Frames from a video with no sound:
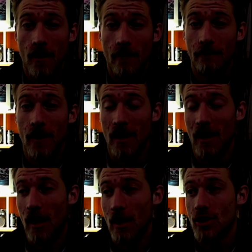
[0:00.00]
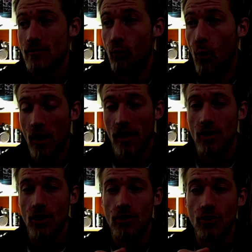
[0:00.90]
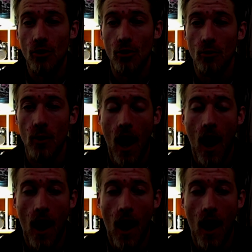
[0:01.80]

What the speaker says: fit and I just wanted to do